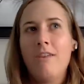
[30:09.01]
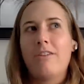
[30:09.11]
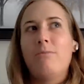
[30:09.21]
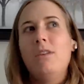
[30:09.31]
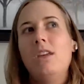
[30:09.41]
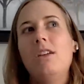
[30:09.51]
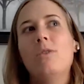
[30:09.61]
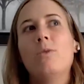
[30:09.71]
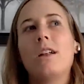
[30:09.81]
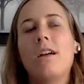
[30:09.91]
for
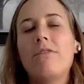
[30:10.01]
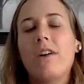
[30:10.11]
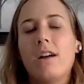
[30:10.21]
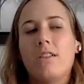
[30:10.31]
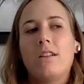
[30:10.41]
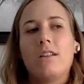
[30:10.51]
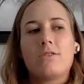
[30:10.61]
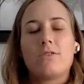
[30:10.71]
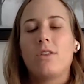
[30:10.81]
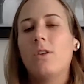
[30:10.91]
me what i found
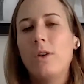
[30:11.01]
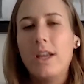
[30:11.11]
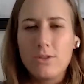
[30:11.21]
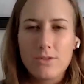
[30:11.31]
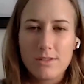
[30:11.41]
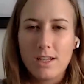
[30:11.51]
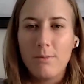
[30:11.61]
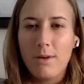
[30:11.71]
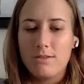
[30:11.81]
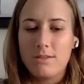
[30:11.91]
so interesting
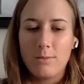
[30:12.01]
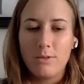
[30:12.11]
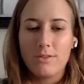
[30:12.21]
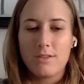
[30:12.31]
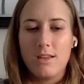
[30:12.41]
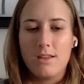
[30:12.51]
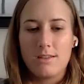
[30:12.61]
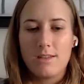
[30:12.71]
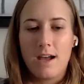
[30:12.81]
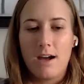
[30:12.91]
about doubles is
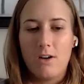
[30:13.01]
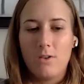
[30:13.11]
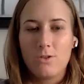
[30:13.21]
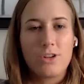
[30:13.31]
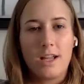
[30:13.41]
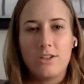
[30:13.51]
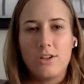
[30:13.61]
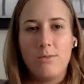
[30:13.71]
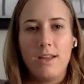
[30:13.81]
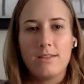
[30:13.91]
how
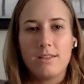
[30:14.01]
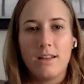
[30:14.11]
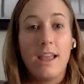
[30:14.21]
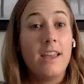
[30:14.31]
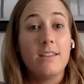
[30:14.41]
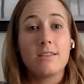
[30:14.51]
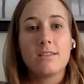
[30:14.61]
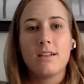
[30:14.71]
strategy based it is